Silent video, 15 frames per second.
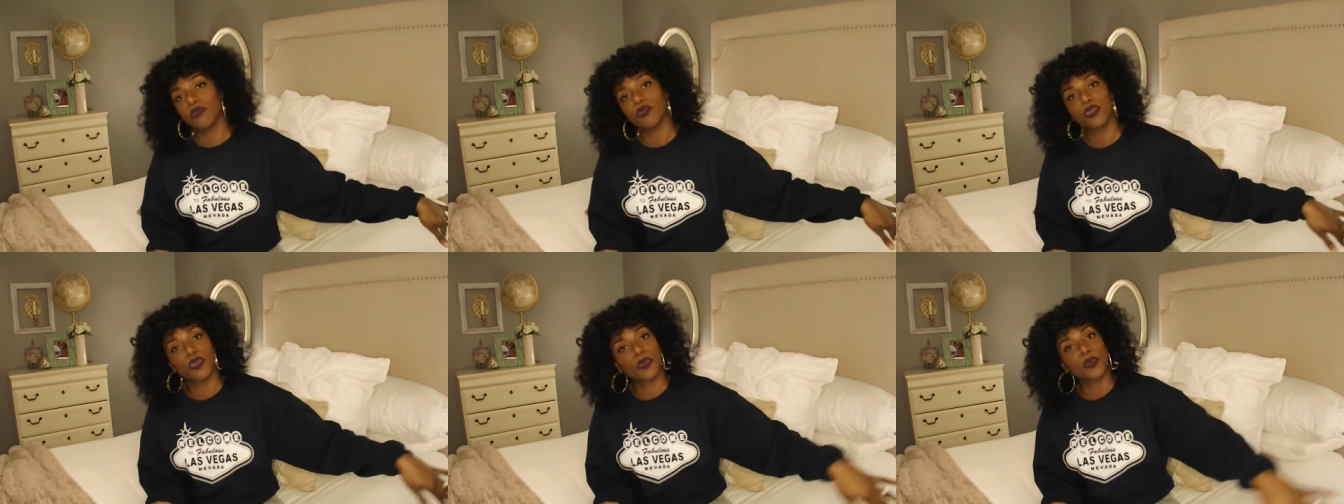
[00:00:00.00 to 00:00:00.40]

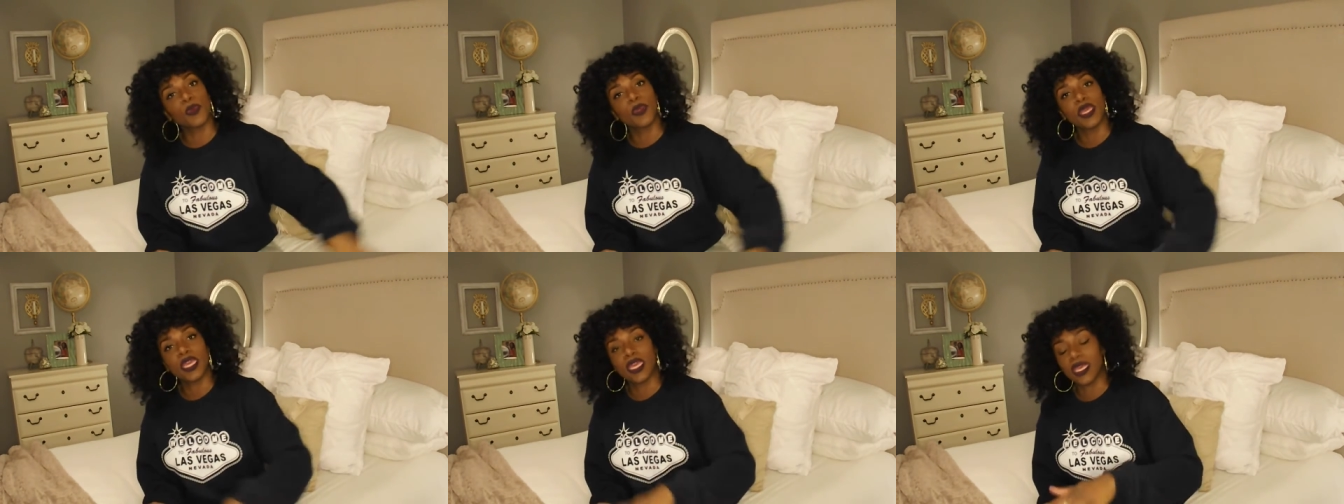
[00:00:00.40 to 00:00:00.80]
through
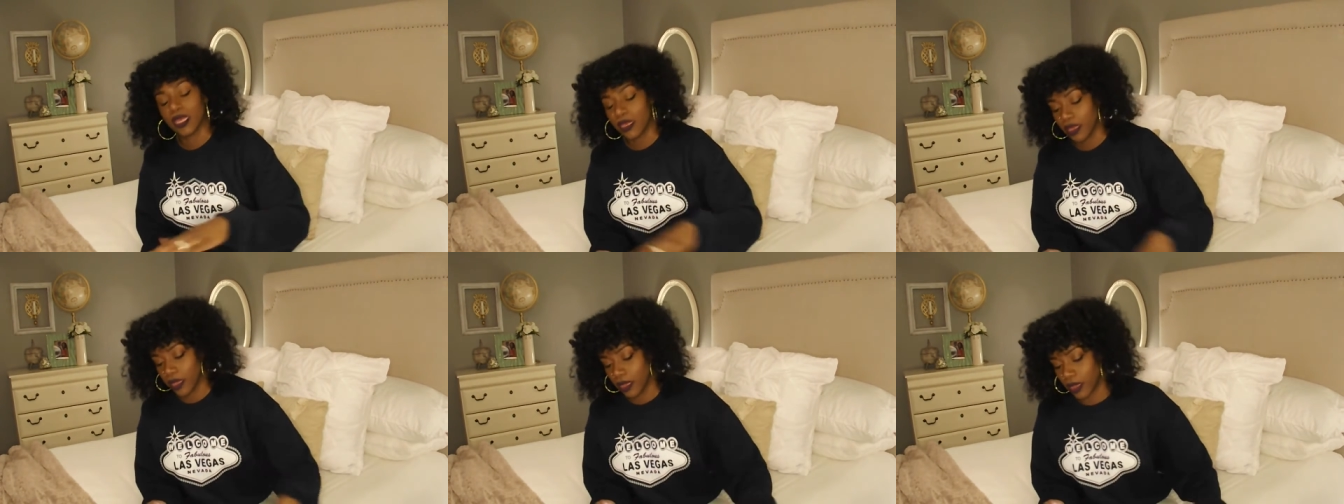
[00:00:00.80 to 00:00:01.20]
it,
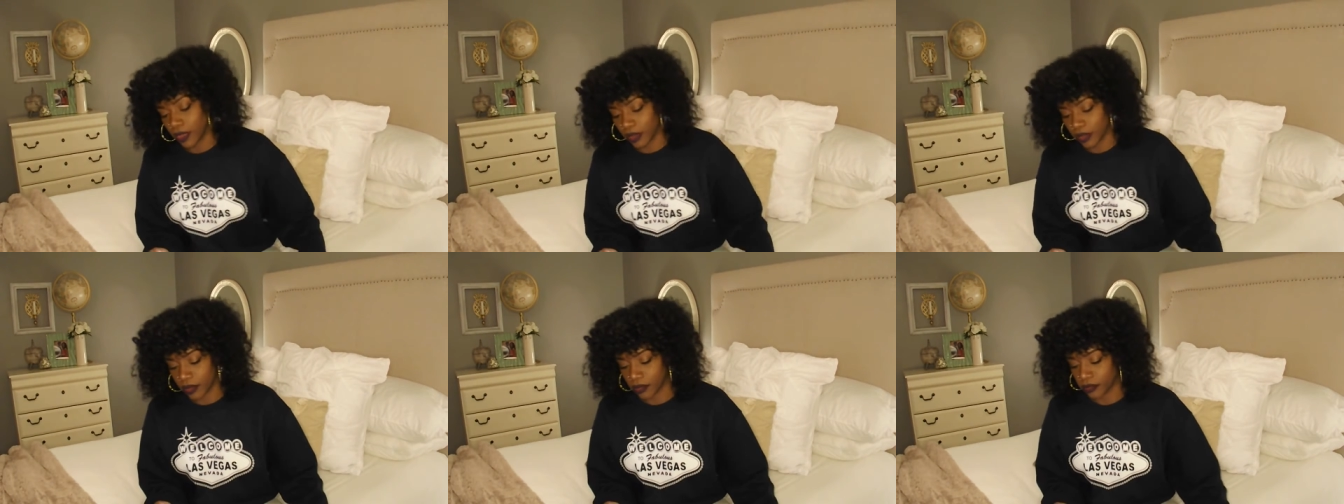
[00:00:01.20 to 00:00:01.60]

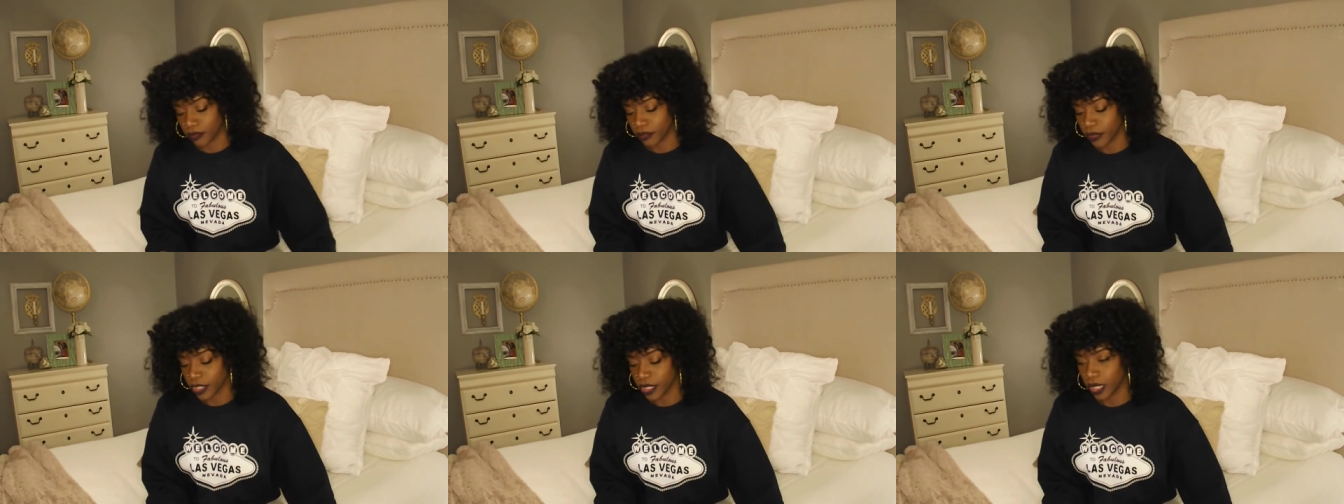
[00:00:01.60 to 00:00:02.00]

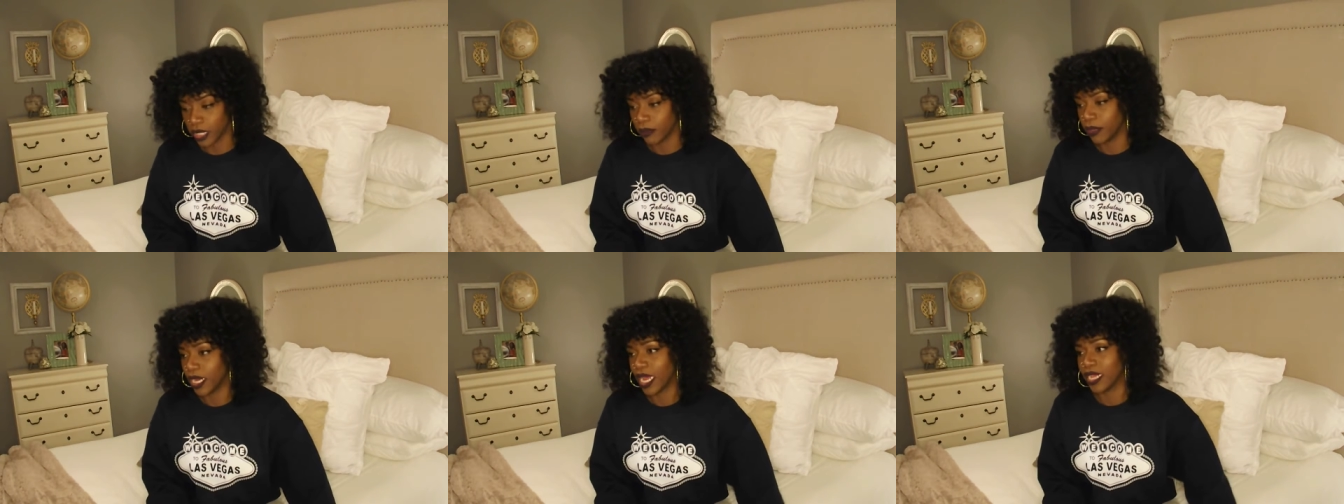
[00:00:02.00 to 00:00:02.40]

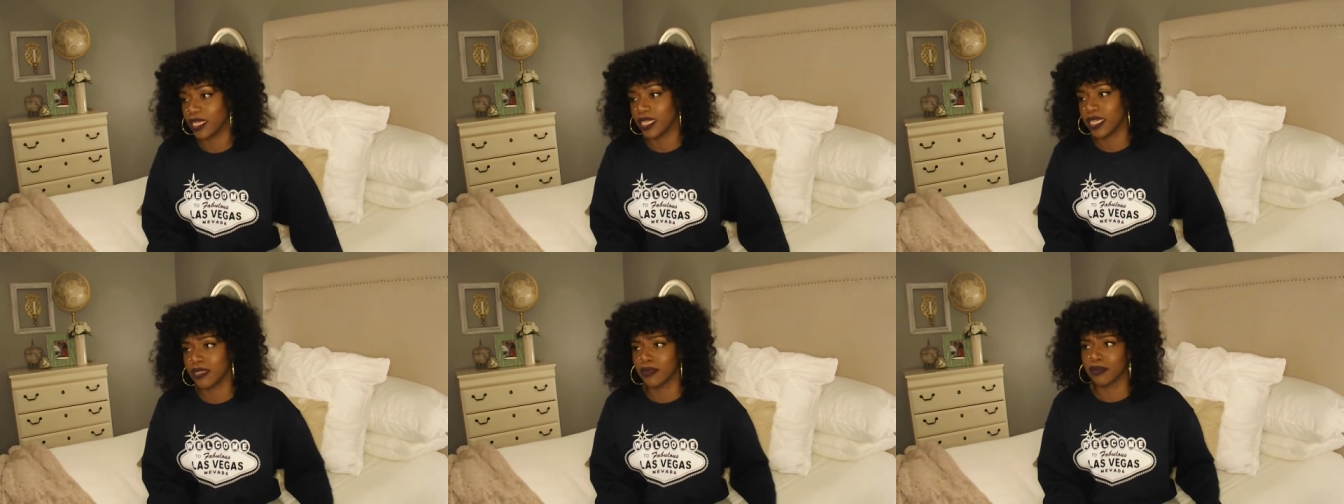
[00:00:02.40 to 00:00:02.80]
but I
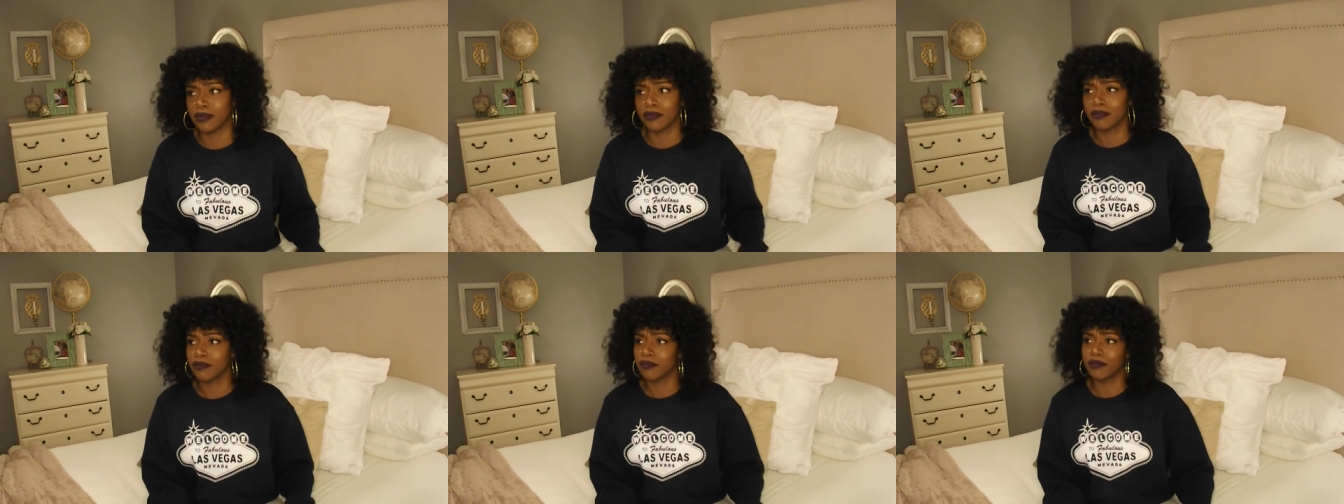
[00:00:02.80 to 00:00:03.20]

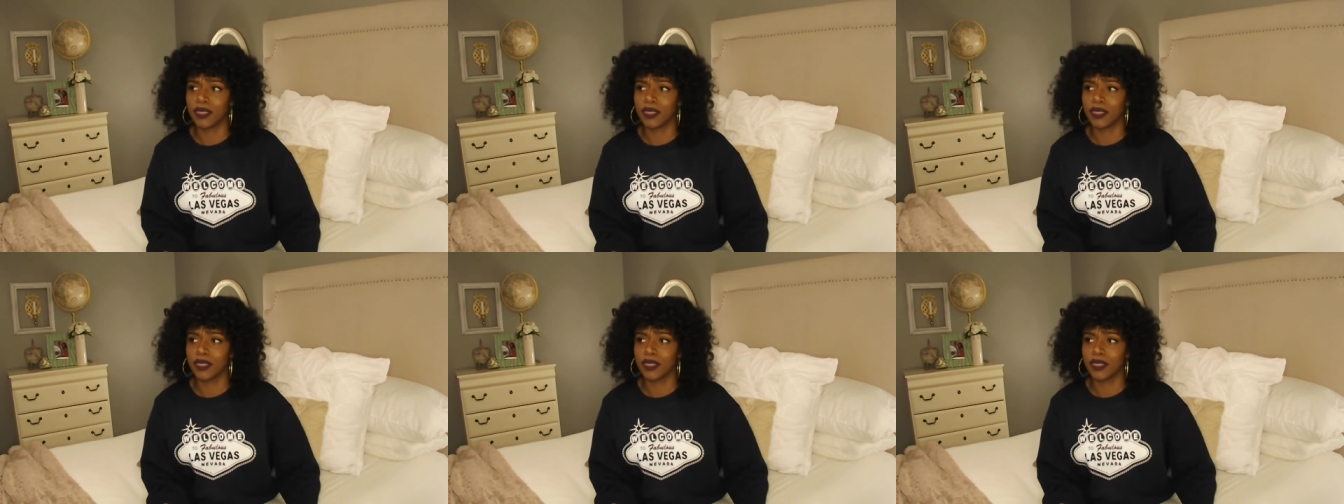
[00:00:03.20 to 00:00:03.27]
didn't,